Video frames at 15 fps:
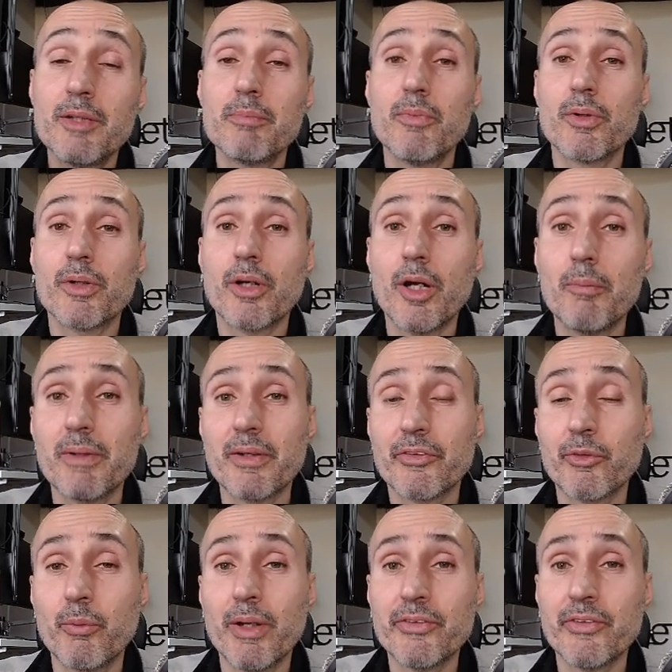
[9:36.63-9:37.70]
more complex
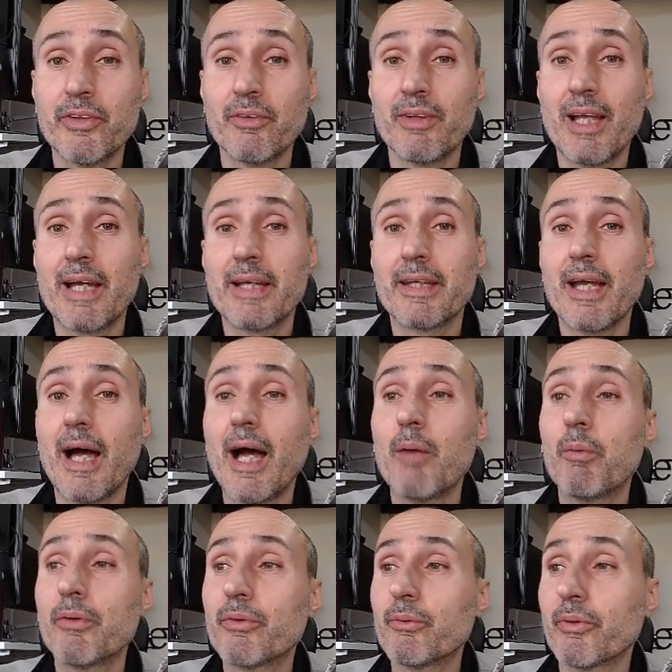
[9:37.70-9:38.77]
question, like I
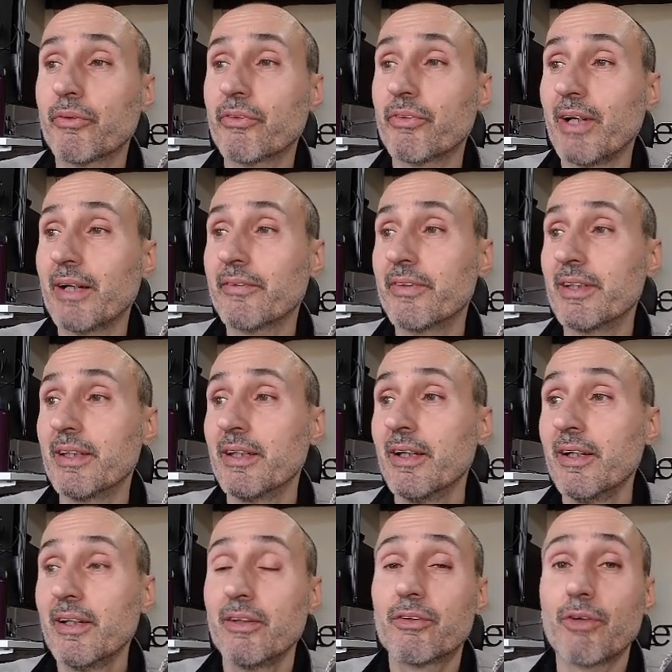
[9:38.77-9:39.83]
want to extract the
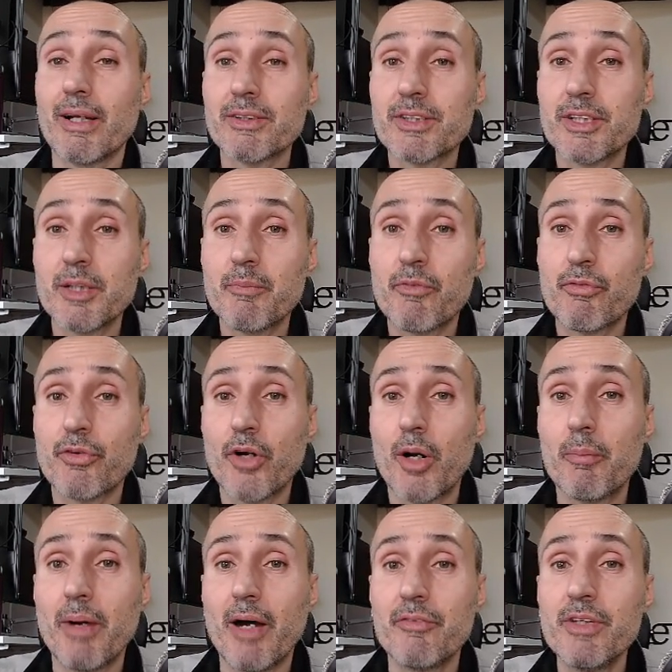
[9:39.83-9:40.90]
transcript
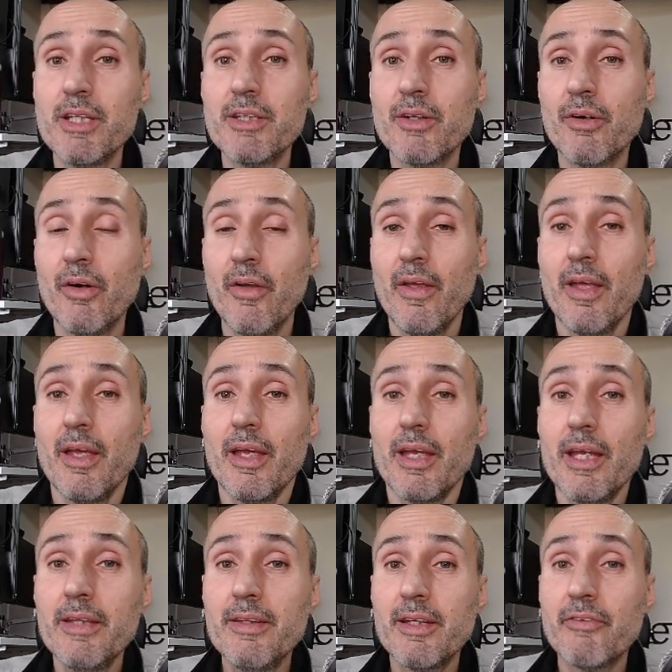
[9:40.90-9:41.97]
from a video,
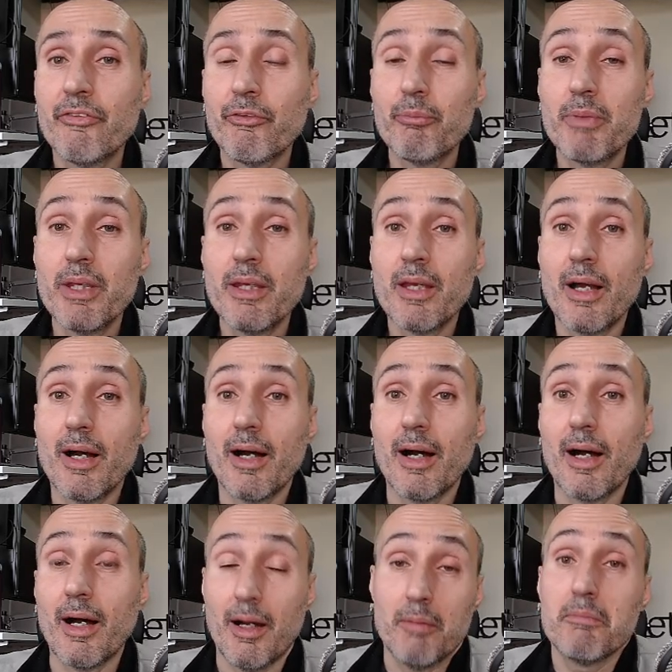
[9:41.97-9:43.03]
it gives me
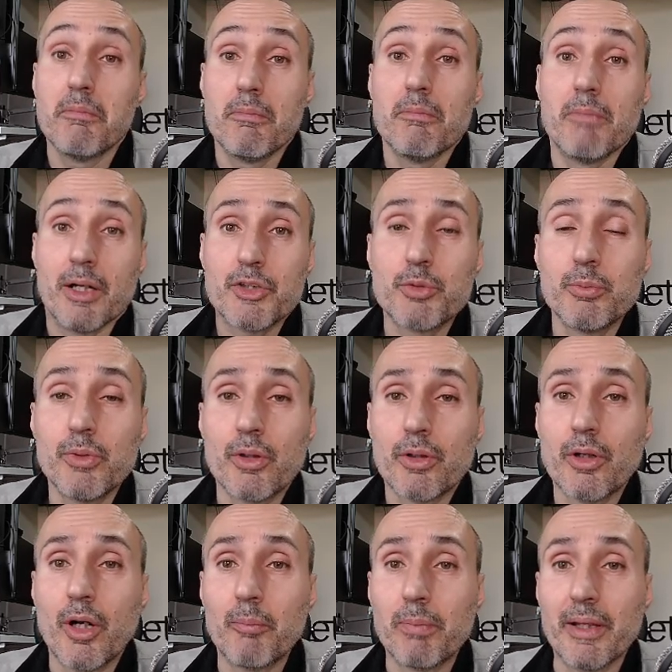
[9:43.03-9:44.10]
a much more
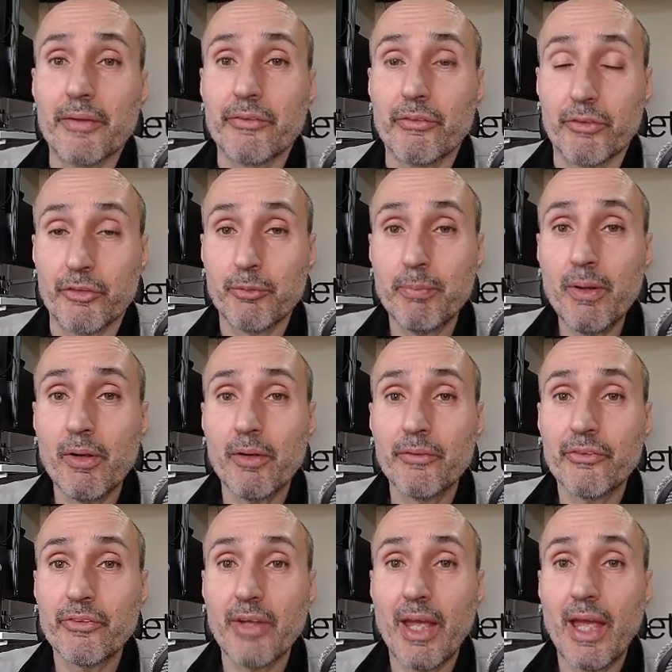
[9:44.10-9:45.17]
complex
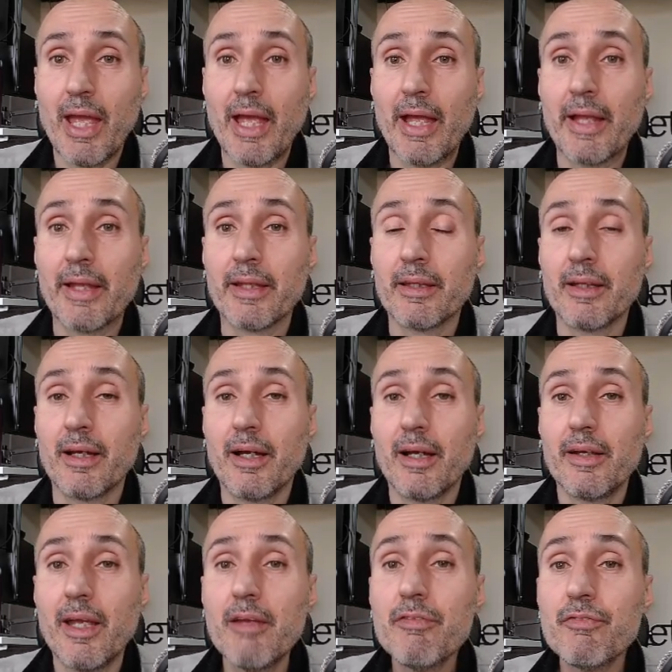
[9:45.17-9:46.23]
response. And
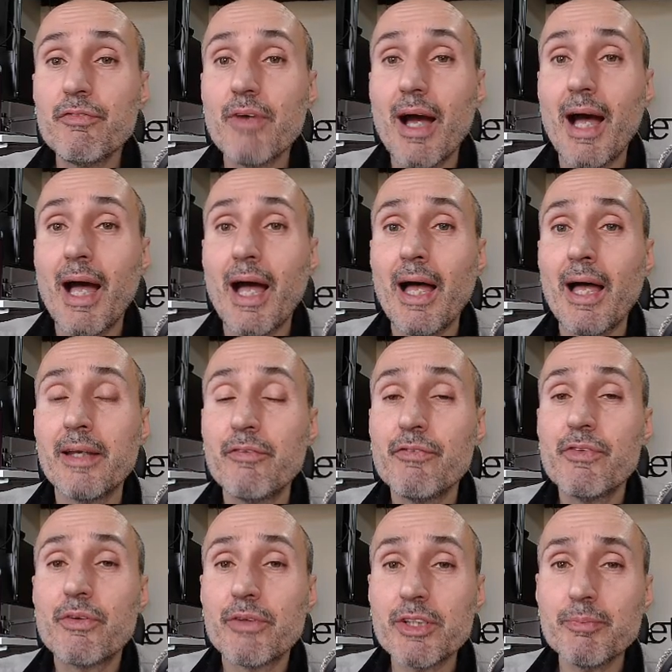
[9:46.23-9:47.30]
if
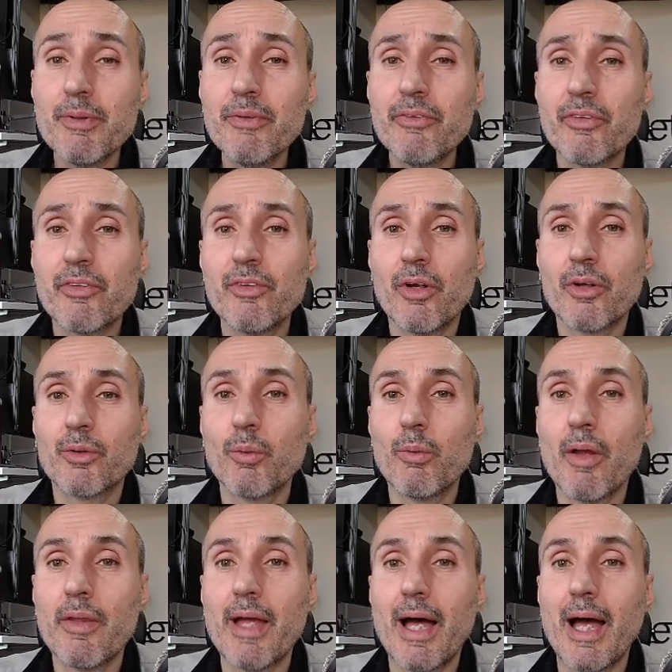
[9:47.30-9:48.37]
the response is not
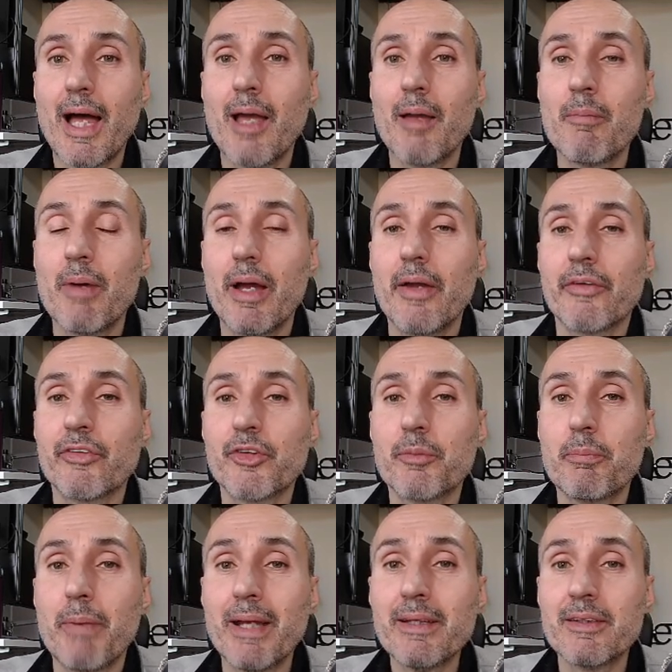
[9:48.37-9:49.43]
what I'm
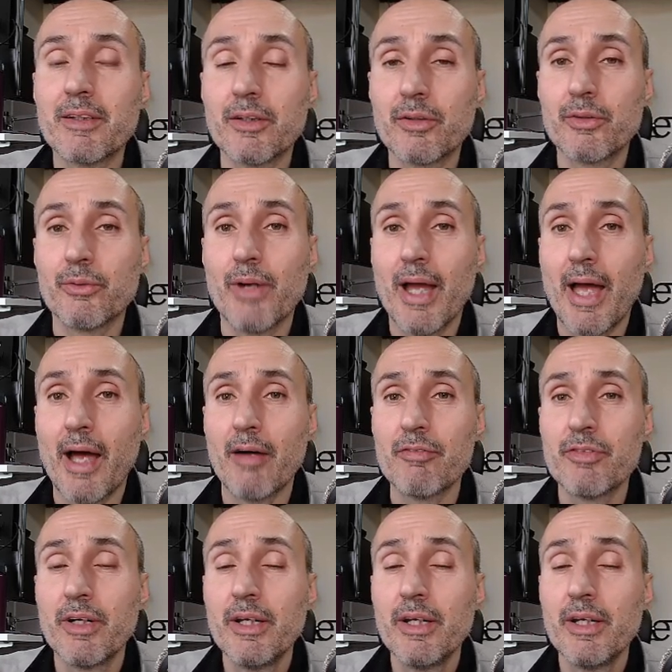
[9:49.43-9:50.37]
expecting to have,